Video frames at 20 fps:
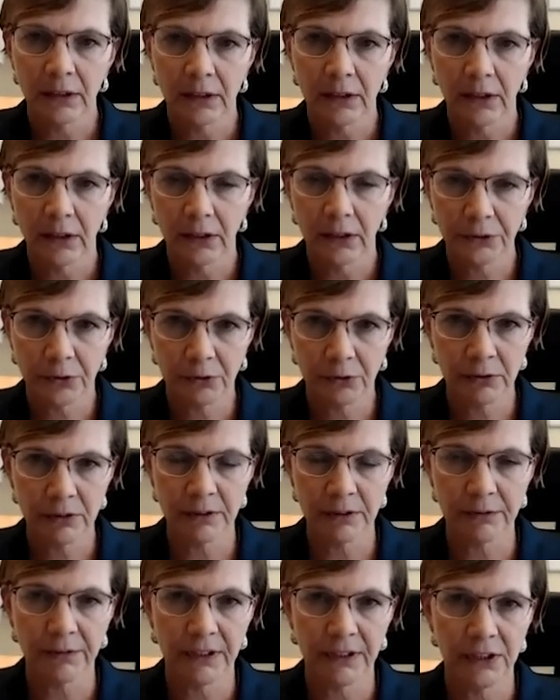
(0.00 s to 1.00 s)

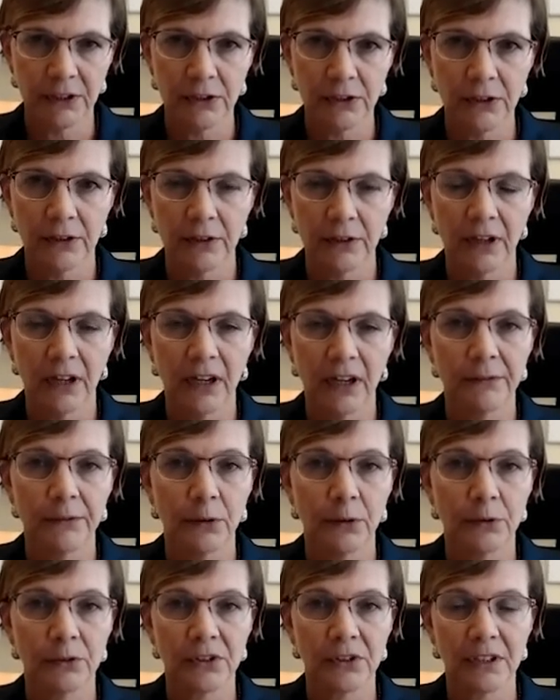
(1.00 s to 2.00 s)
Alternatively,
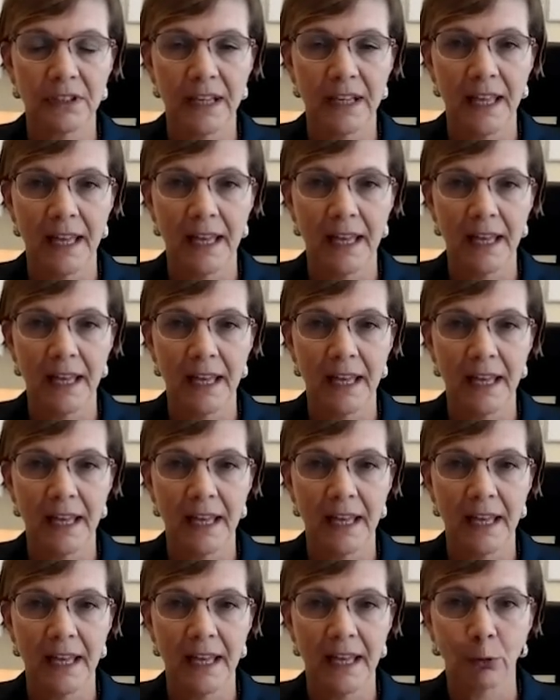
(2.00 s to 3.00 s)
folks can have what's
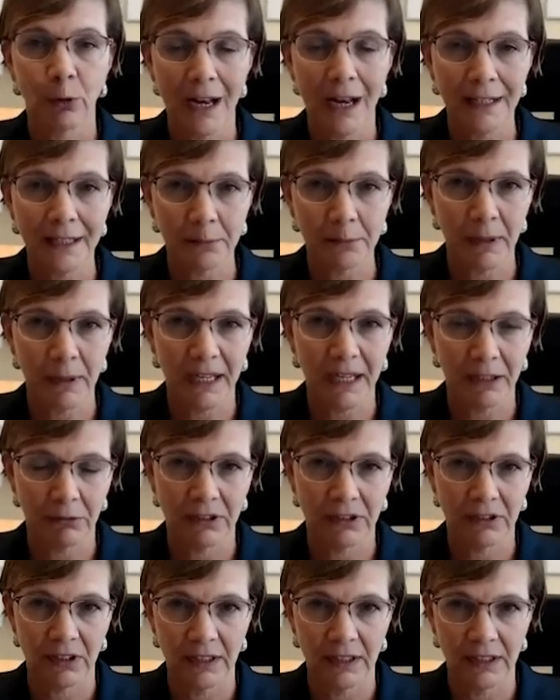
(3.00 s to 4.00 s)
called chronic
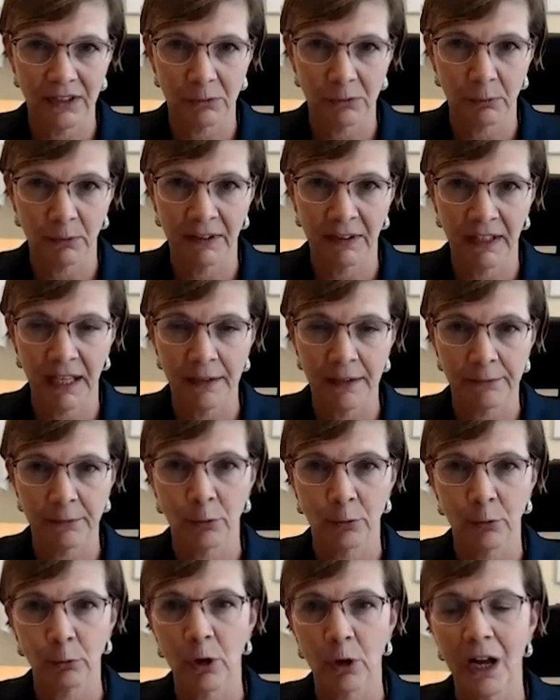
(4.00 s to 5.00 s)
pancreatitis, where they have
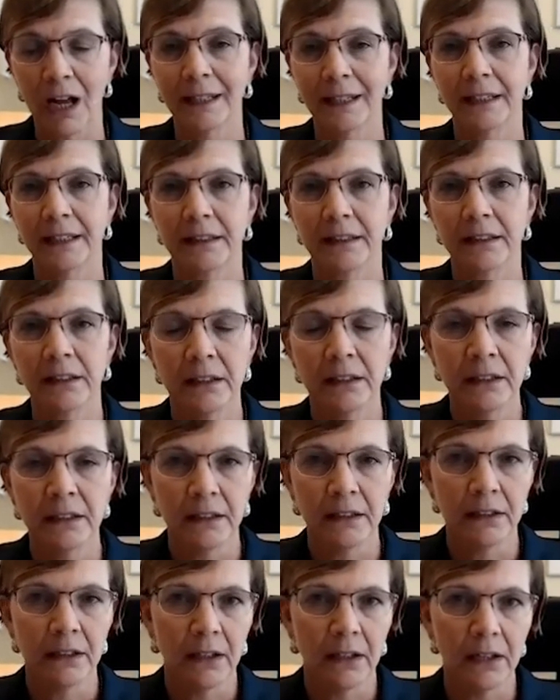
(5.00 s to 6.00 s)
chronic
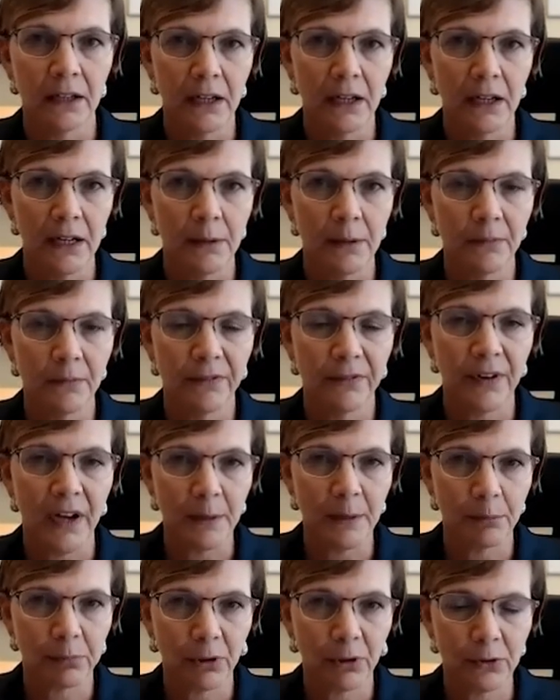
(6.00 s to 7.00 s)

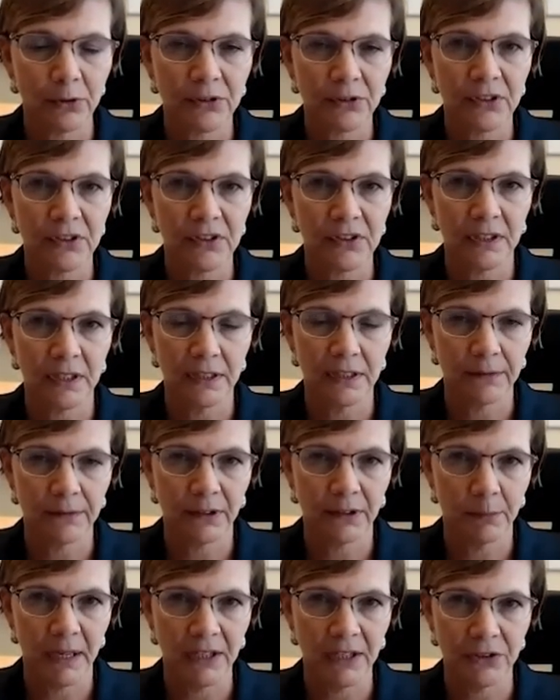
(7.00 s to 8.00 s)
fibrosis and
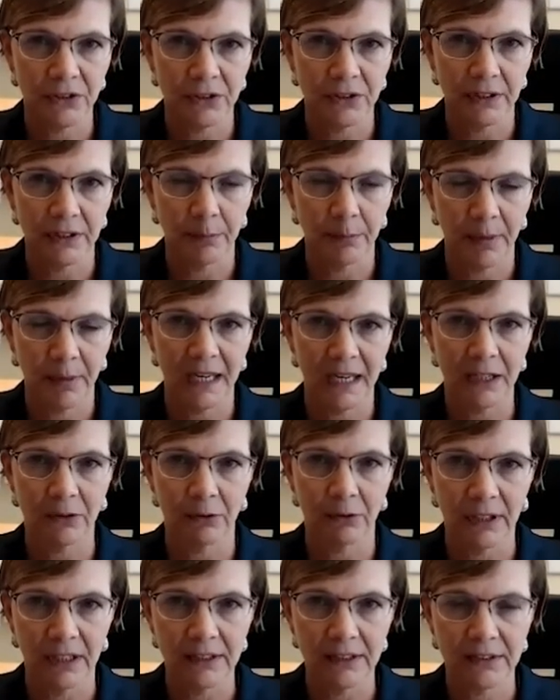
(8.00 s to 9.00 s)
inflammation of the
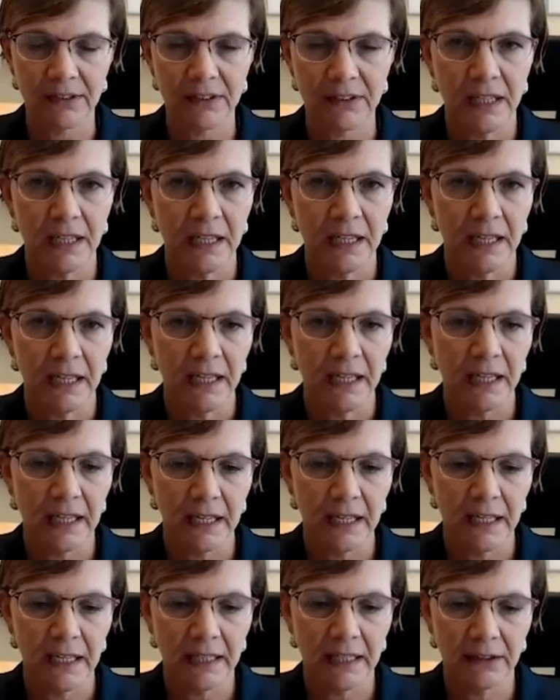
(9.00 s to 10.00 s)
pancreas.
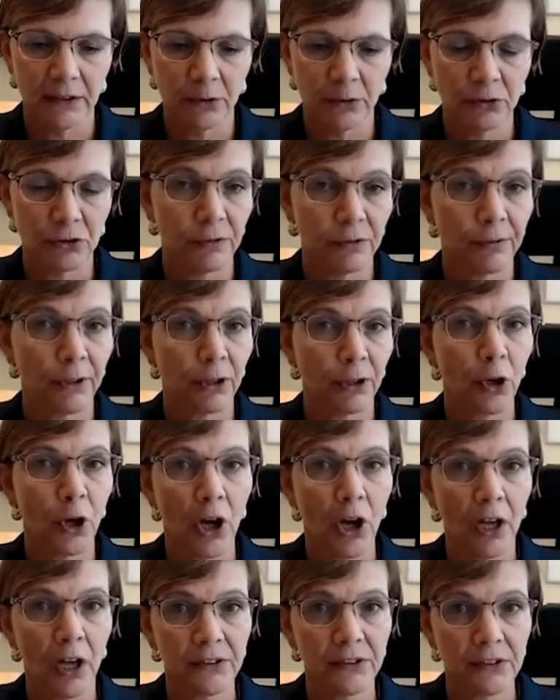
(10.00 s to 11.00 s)
And there are different
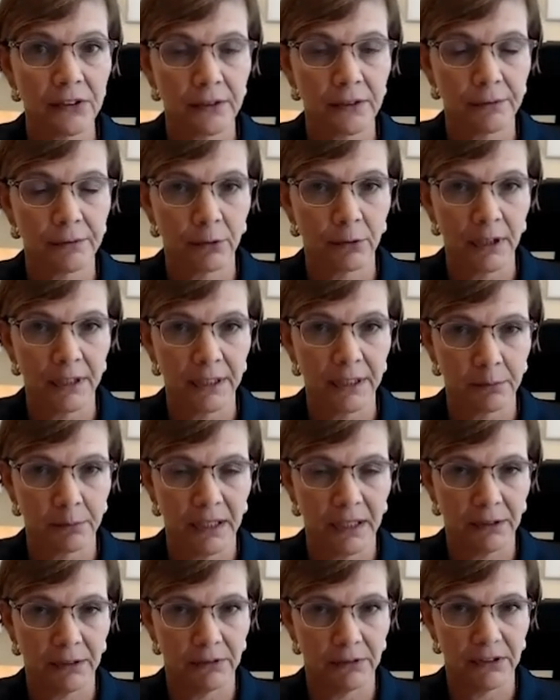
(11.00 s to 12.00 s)
causes of chronic
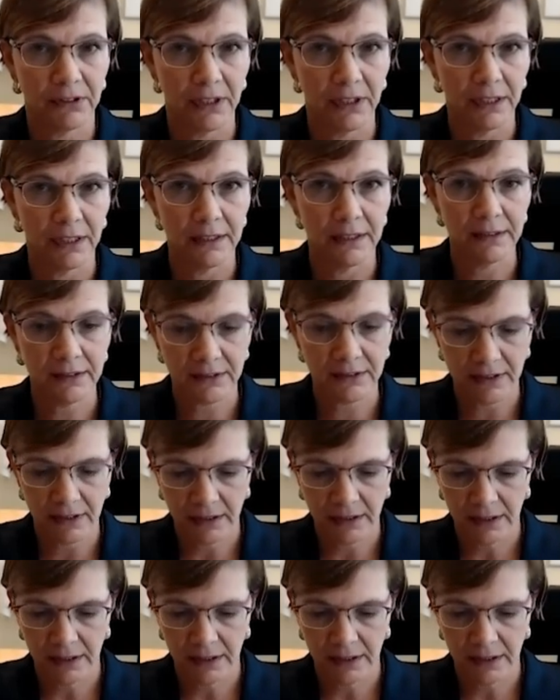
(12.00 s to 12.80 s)
pancreatitis.